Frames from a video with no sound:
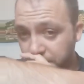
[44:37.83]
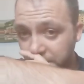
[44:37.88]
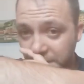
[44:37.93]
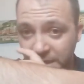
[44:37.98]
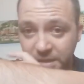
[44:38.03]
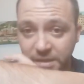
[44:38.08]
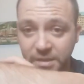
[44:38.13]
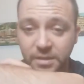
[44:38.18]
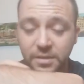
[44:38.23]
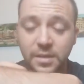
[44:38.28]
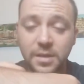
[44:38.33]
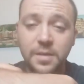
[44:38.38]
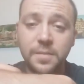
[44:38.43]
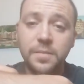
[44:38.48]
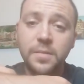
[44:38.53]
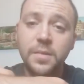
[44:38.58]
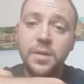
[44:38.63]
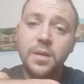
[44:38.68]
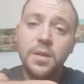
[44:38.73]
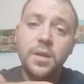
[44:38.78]
It's a
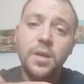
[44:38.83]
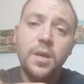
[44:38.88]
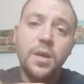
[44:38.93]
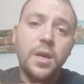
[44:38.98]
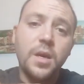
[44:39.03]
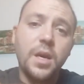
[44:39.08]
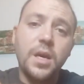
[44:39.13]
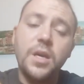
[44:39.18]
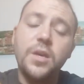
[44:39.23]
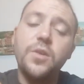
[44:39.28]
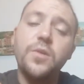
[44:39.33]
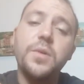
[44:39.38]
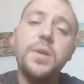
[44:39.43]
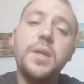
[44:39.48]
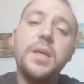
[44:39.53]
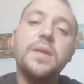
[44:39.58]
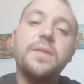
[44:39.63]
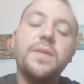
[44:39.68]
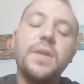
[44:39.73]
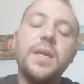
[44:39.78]

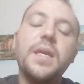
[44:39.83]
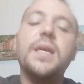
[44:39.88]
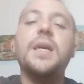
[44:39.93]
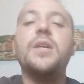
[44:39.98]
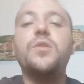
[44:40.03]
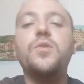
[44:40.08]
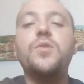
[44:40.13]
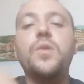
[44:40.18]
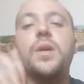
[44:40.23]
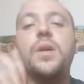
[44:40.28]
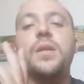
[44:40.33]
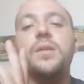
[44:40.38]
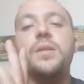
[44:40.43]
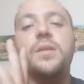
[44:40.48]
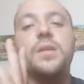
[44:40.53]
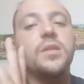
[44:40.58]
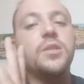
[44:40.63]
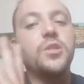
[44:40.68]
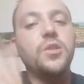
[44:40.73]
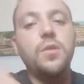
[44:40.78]
unique thing I do, and
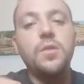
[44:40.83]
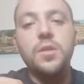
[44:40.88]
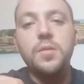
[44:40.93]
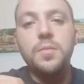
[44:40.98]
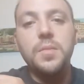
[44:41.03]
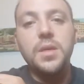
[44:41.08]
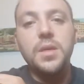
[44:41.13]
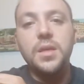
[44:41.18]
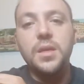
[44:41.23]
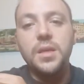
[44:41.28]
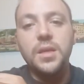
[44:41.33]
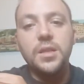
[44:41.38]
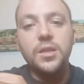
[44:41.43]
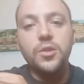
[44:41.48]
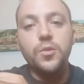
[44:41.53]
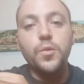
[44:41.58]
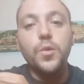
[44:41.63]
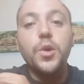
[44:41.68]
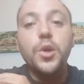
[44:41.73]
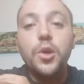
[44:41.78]
it's only me in
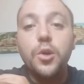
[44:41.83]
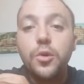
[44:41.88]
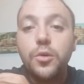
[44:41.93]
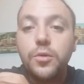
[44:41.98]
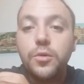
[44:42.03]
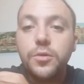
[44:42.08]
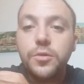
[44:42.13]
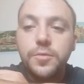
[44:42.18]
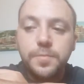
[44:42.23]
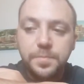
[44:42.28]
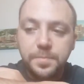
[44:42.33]
the world.